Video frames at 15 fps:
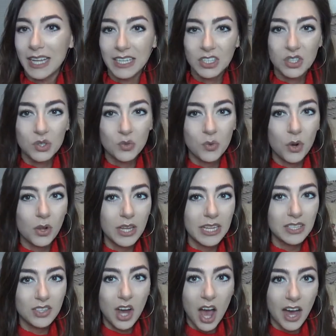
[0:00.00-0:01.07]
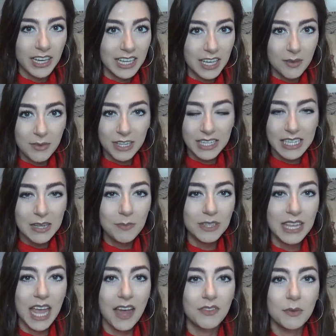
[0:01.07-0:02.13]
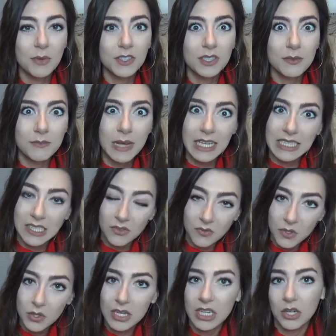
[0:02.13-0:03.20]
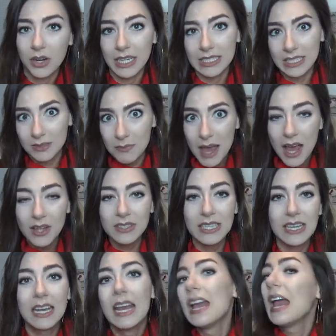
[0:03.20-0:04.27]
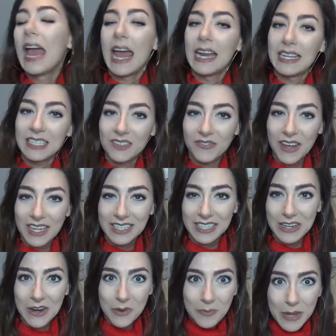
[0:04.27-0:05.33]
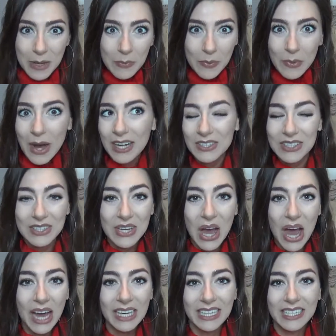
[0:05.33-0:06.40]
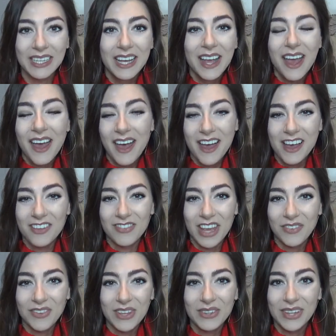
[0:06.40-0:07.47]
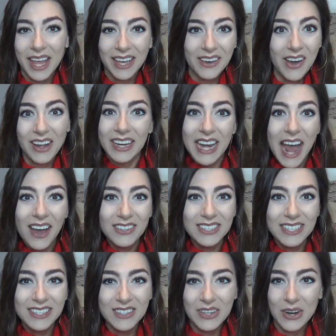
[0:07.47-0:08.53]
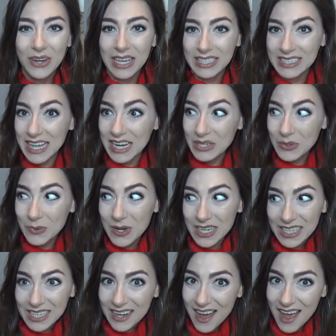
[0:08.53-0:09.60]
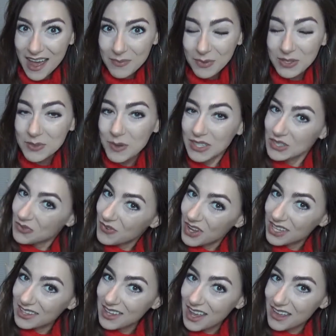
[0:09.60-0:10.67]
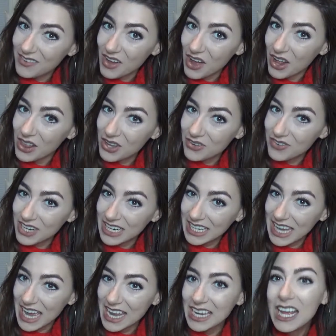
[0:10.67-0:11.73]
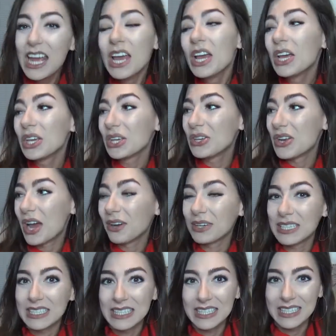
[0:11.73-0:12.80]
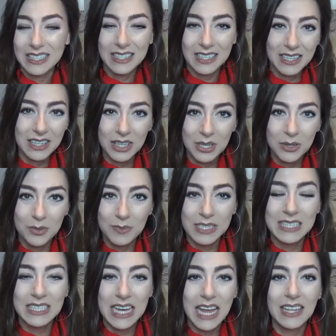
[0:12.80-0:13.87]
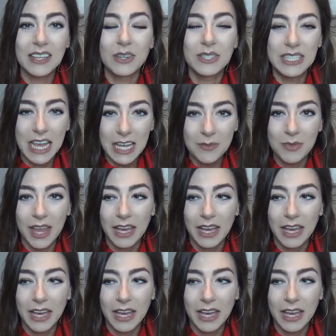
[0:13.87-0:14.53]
strolling, talking ability, but they have the most amazing food and great smells and it's fun to, people watch and talk. And if you like haunted houses, it gets that adrenaline up, which makes you fall in love all over again, because you mistake those same